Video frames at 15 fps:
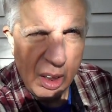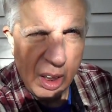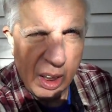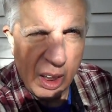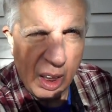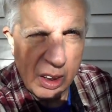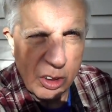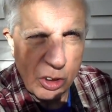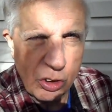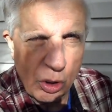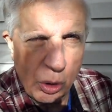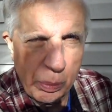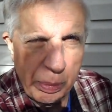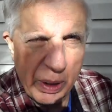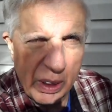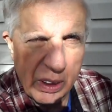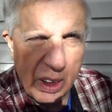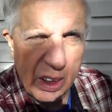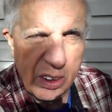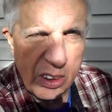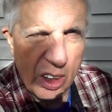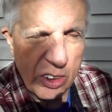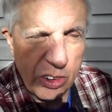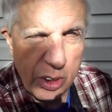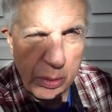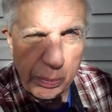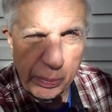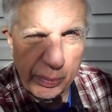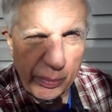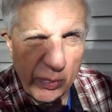And I just hope that that does it.
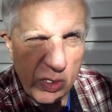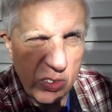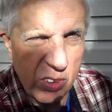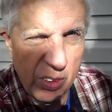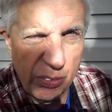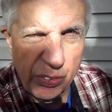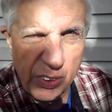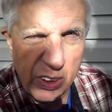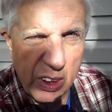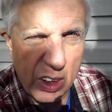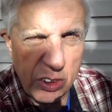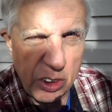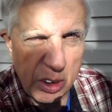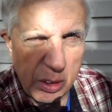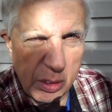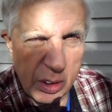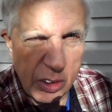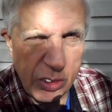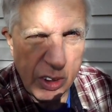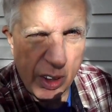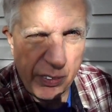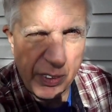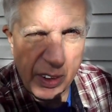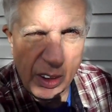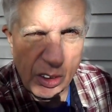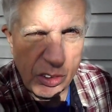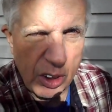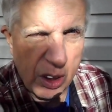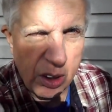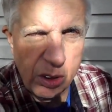If it doesn't, there's nothing
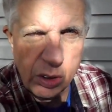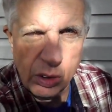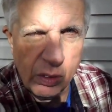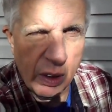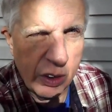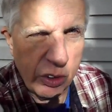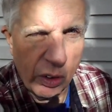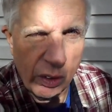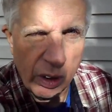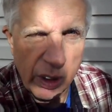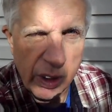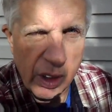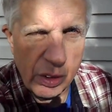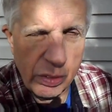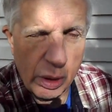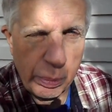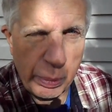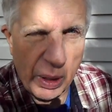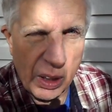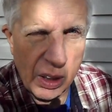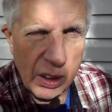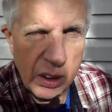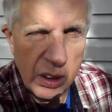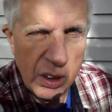else I can do. I totally give up on it.